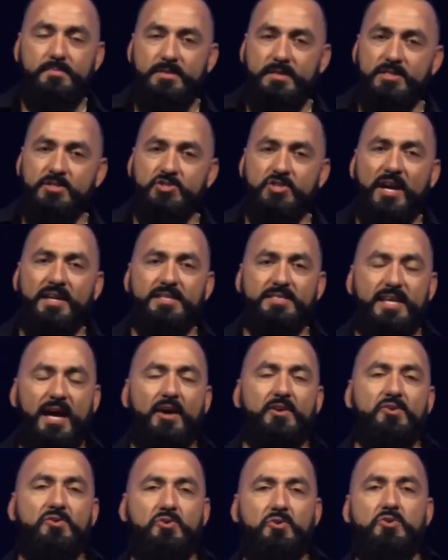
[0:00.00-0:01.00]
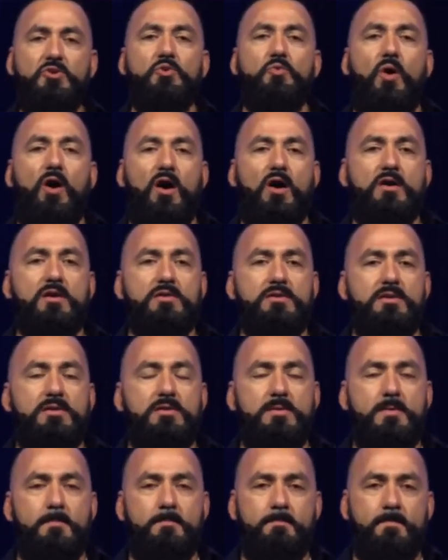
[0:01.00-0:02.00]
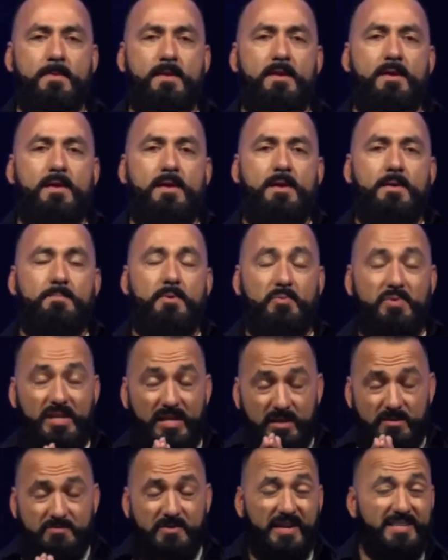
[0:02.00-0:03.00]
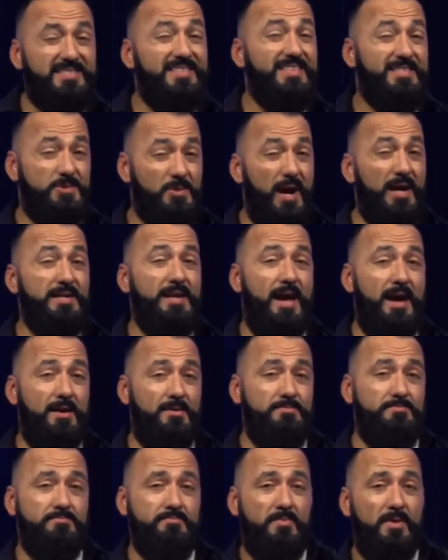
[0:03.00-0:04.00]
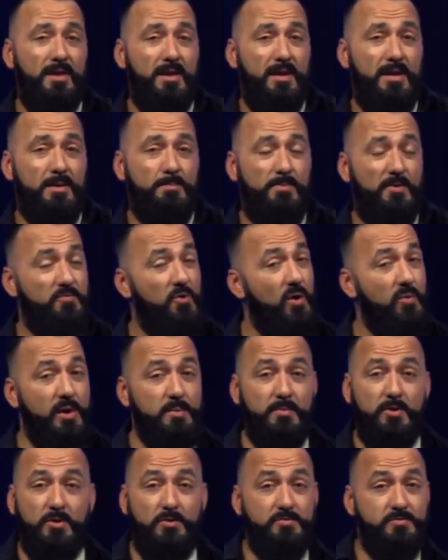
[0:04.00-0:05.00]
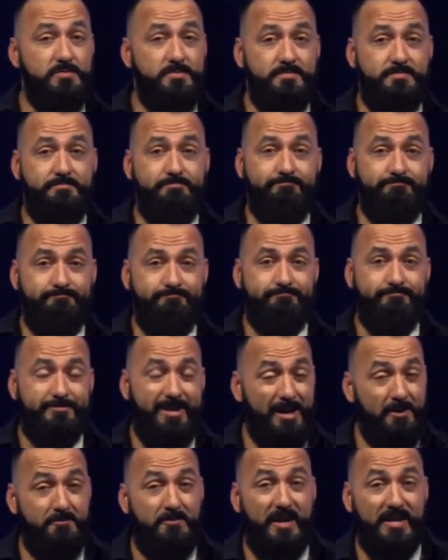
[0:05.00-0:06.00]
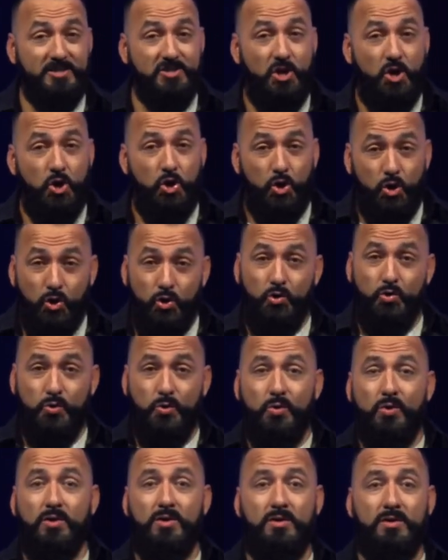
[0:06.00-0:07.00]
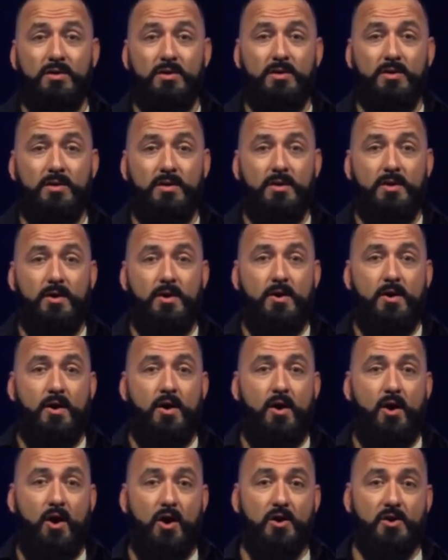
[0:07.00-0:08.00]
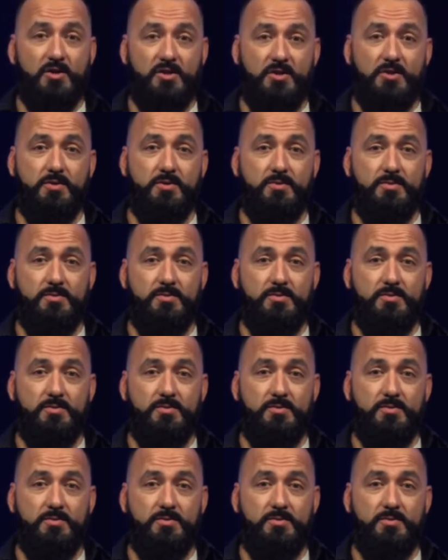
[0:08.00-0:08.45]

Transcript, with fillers: He's trying to tell you who you are. But we need to fix this right now before we move. We've got to fix who are you?